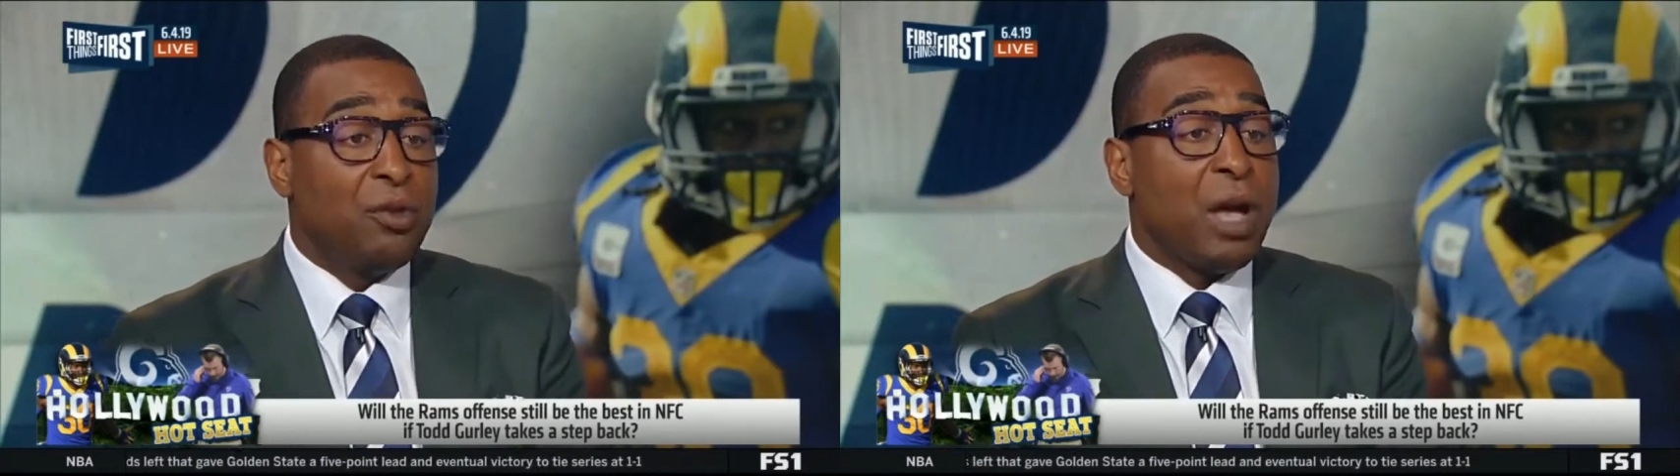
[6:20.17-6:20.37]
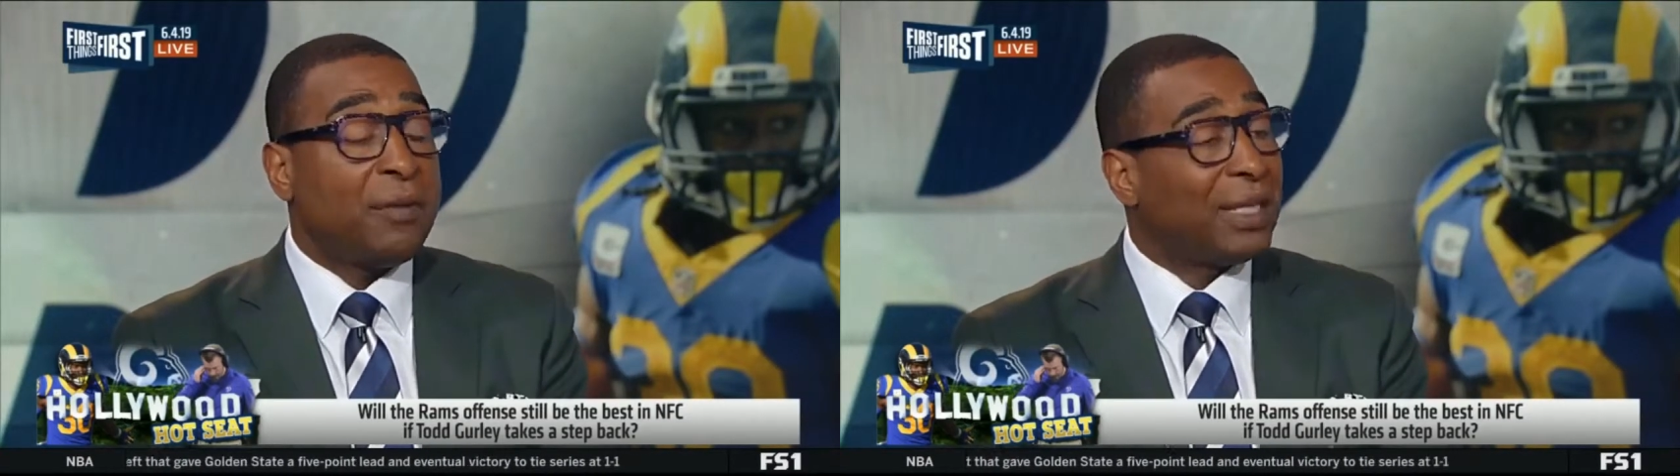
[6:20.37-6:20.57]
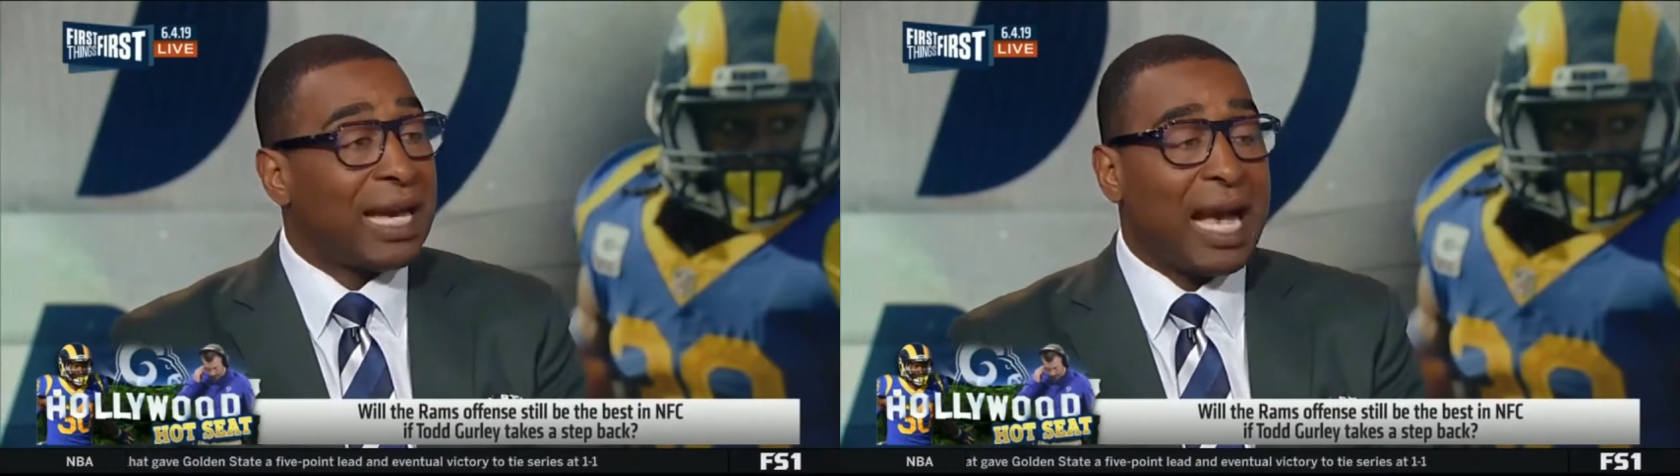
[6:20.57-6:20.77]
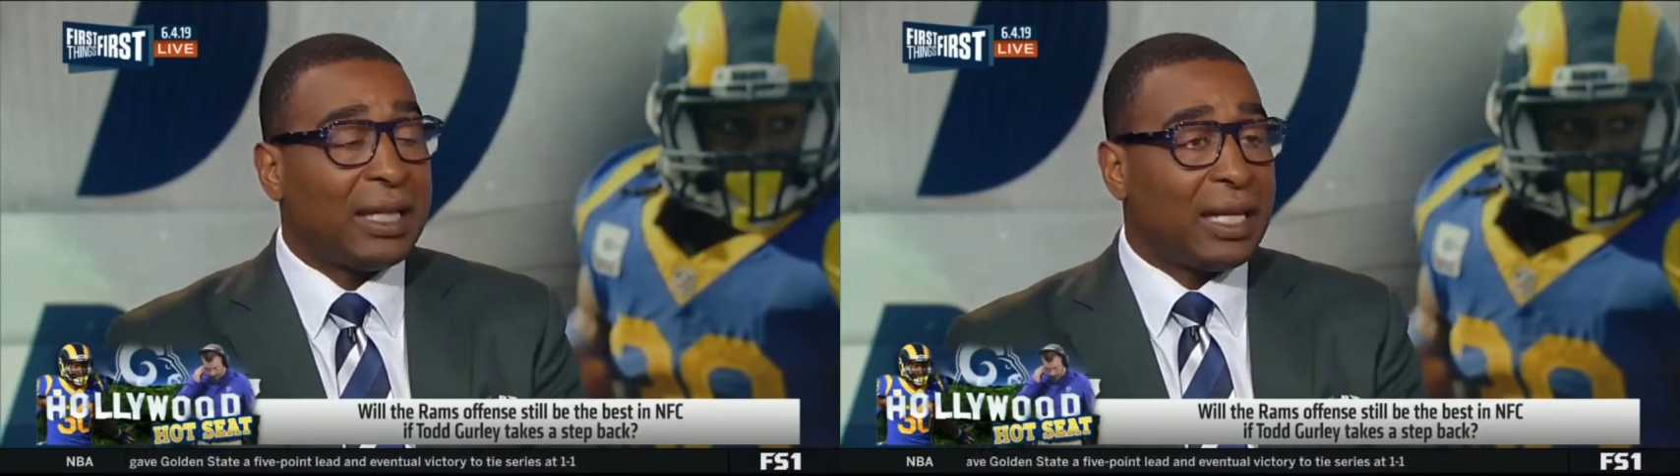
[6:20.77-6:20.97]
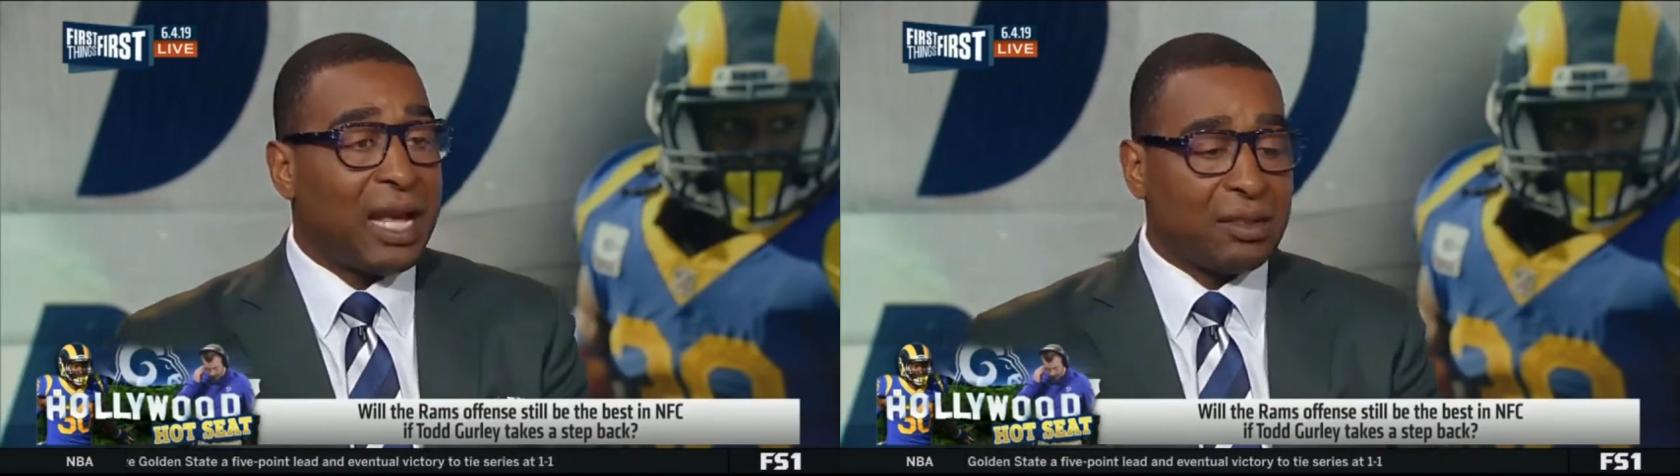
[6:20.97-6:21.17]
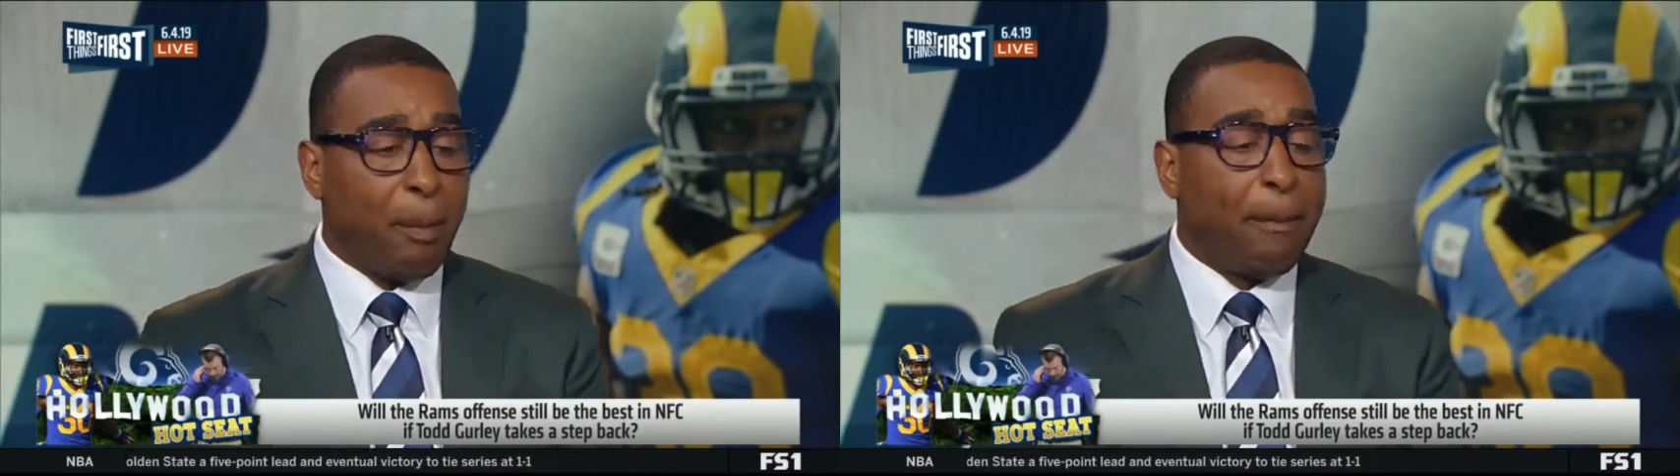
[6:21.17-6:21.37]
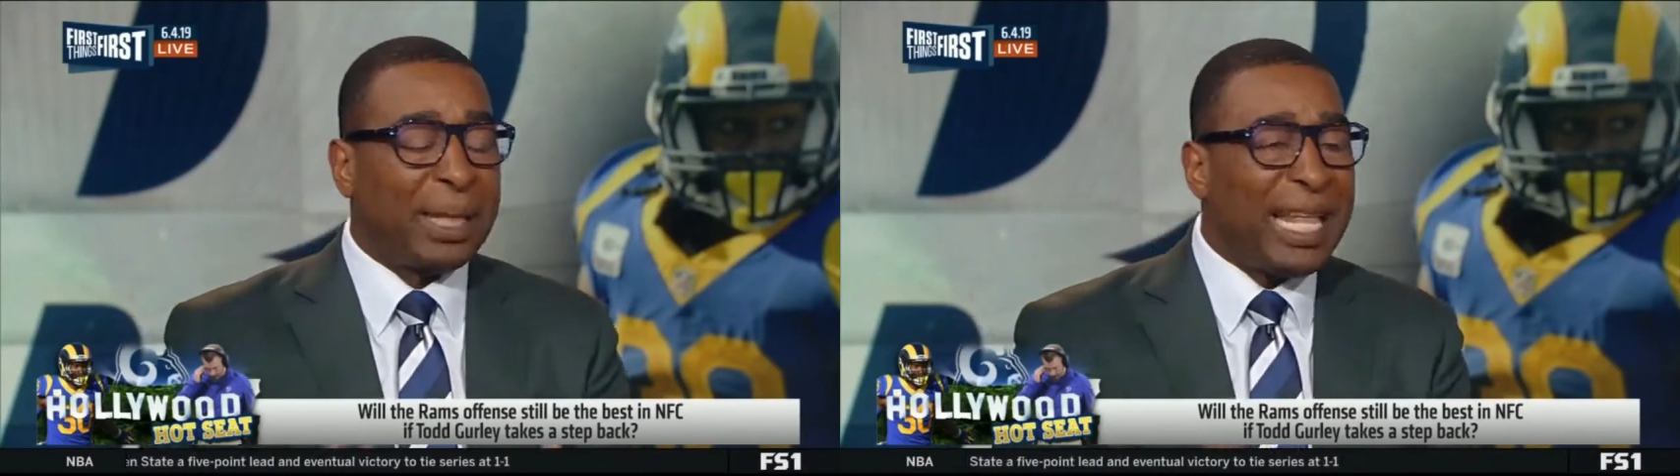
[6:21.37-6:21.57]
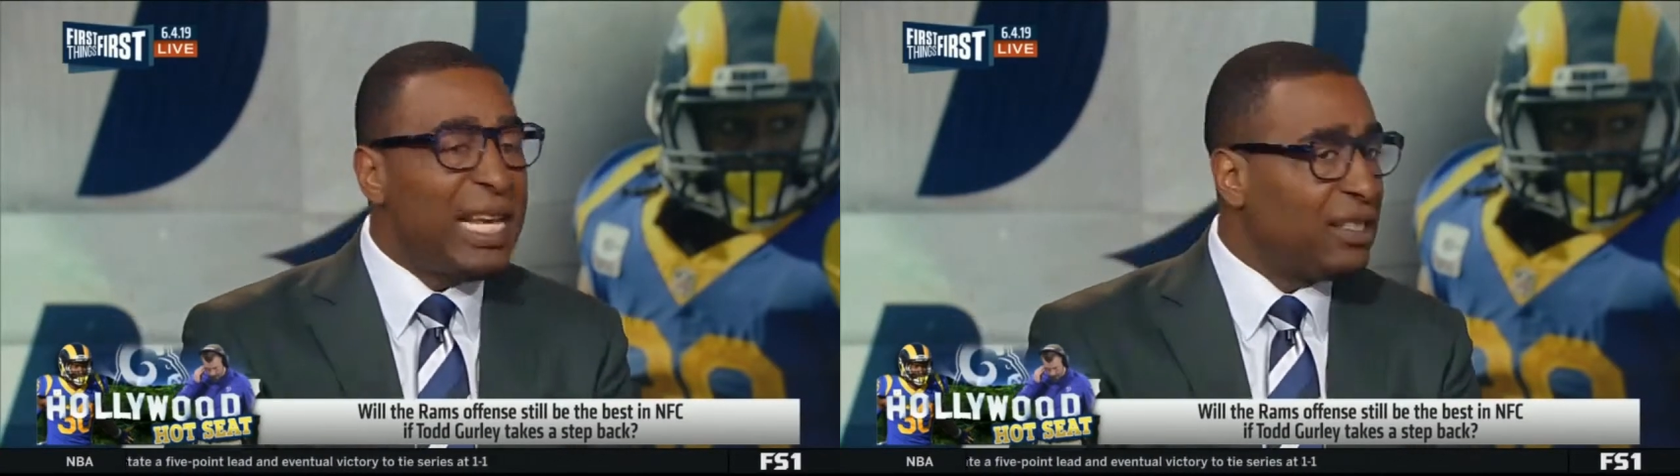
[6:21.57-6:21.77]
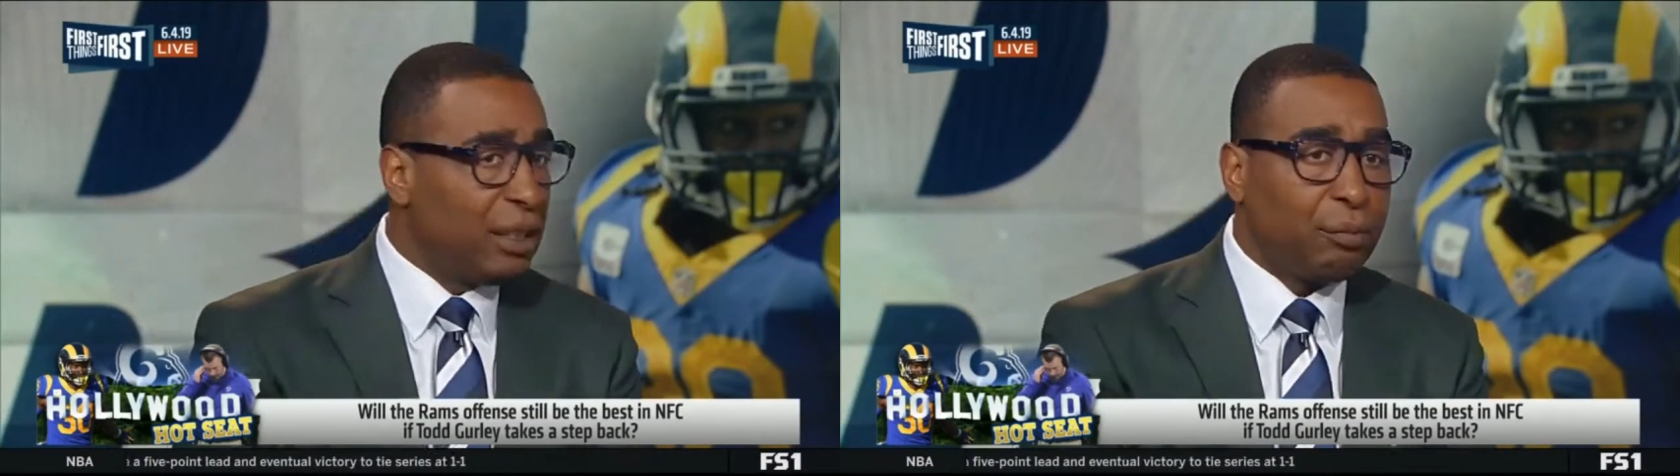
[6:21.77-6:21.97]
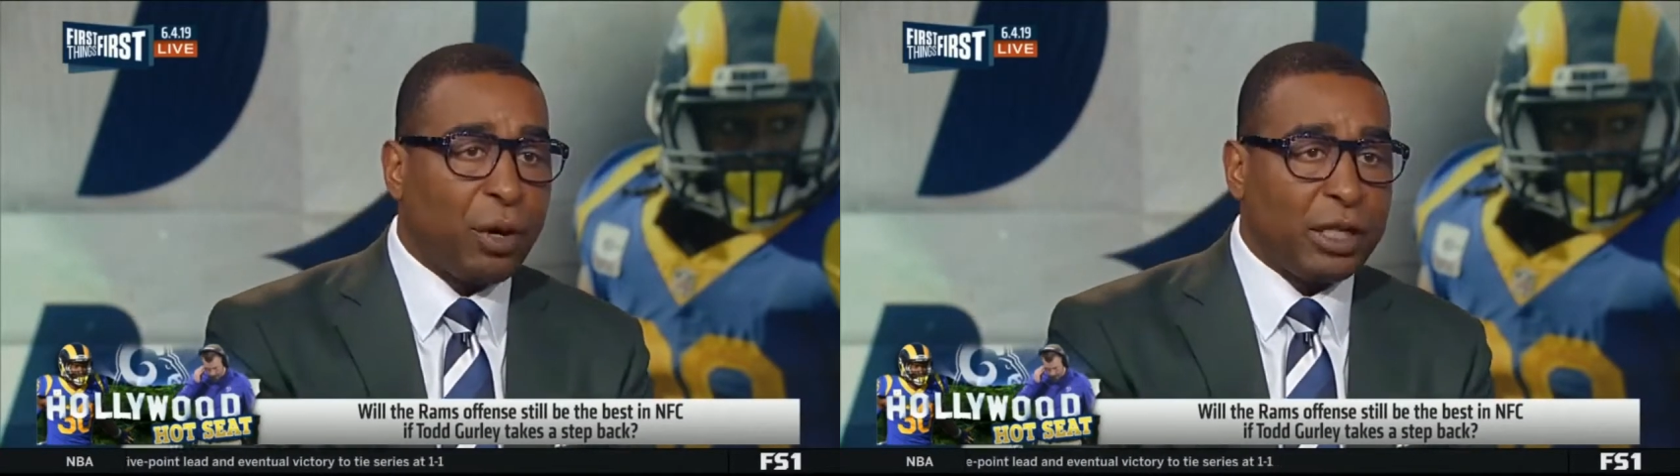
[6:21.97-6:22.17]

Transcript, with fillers: You have a guy that has blazing